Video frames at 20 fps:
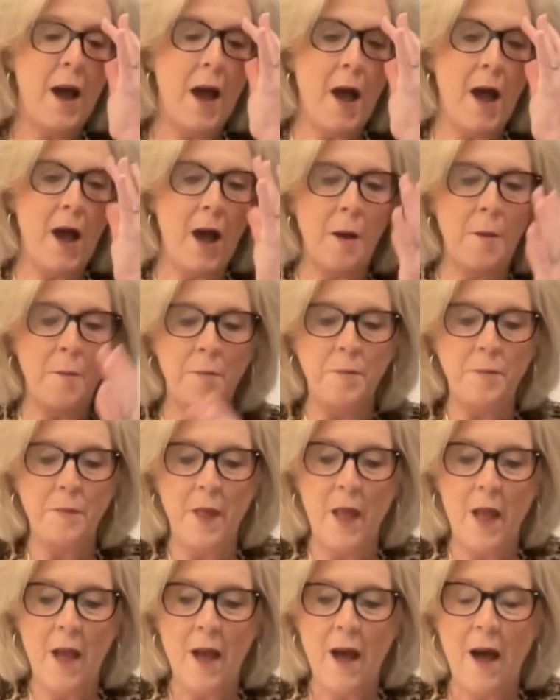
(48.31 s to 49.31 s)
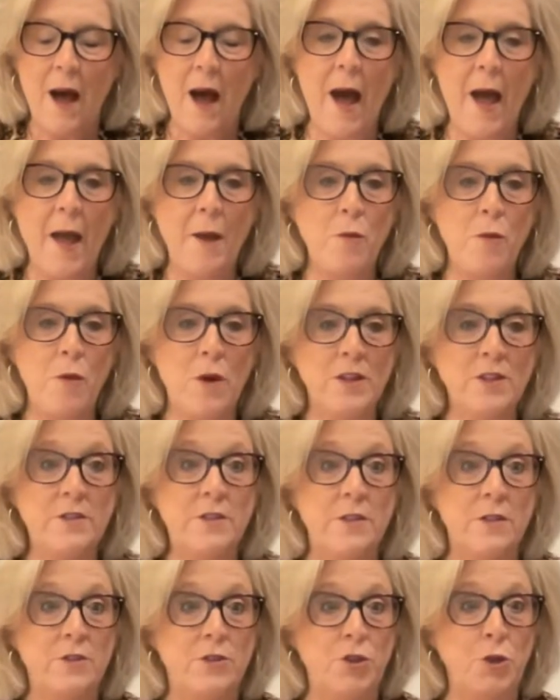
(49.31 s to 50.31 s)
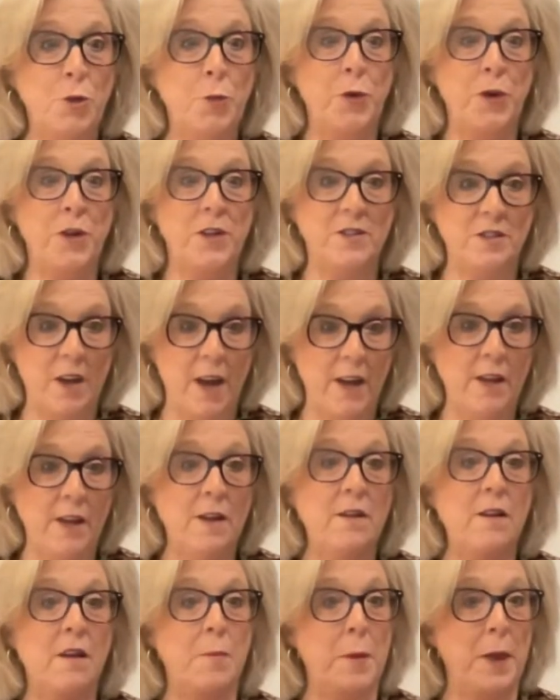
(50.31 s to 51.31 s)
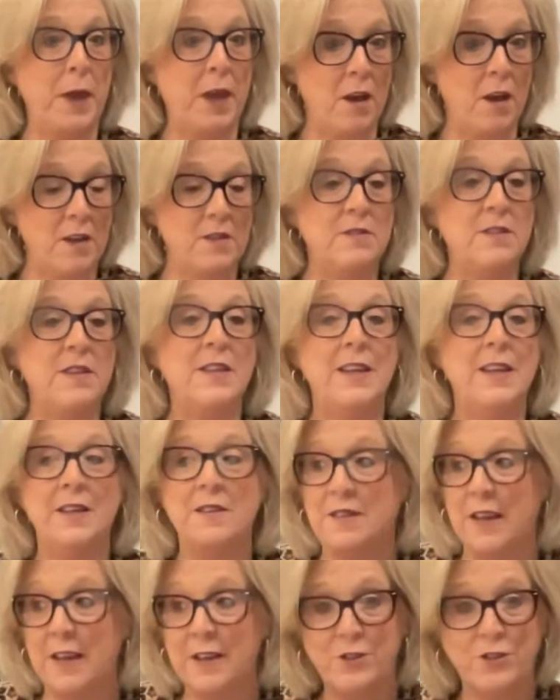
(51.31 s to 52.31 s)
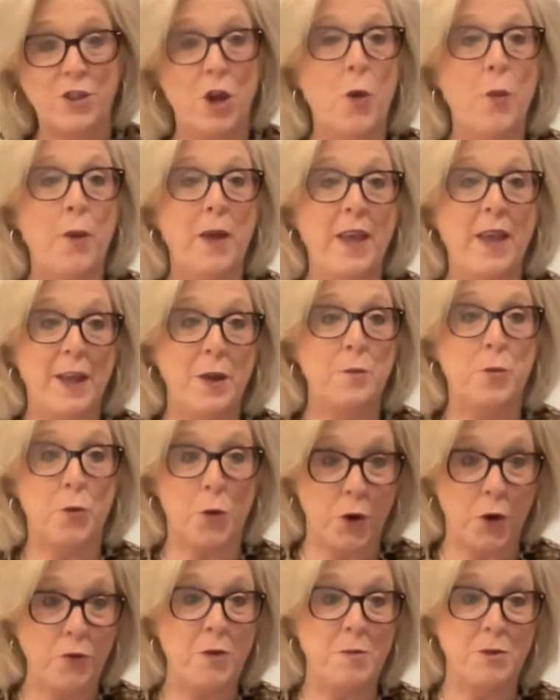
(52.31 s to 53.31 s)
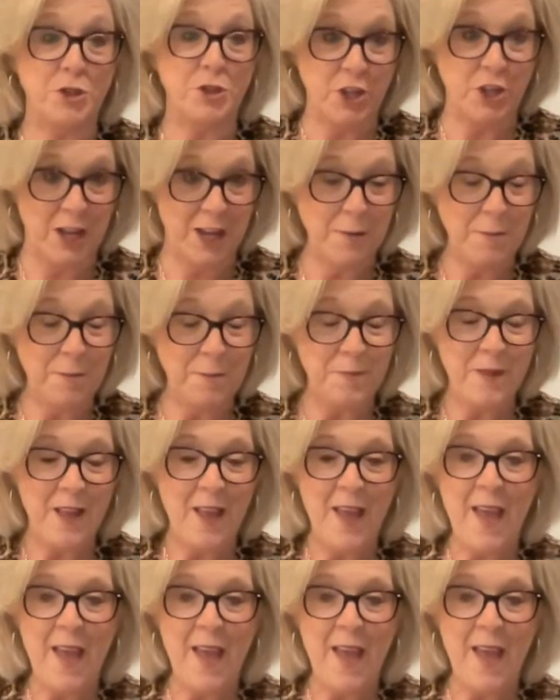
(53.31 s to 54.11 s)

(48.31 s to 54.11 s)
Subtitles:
I was super excited because it is a sewing and embroidery machine.